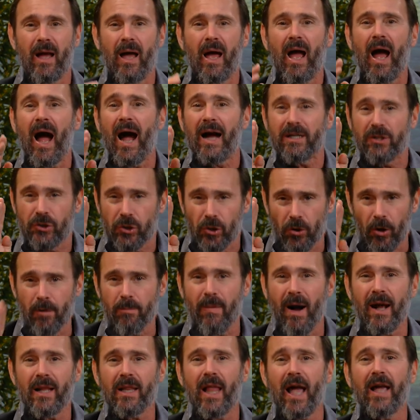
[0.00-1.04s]
I turn
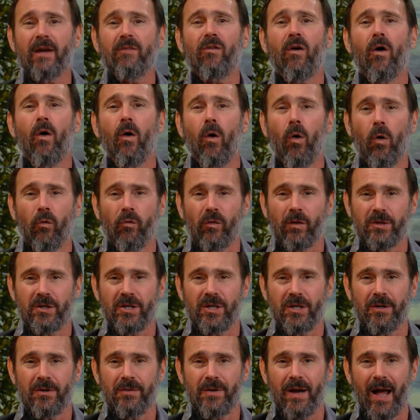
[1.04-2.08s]
my life over to
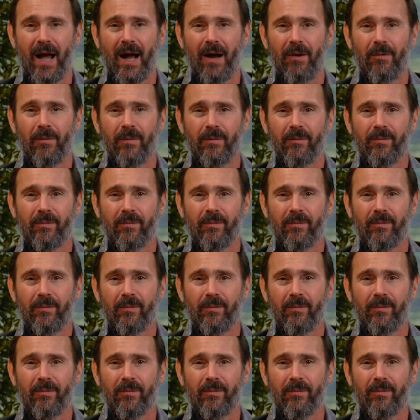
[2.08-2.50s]
you now.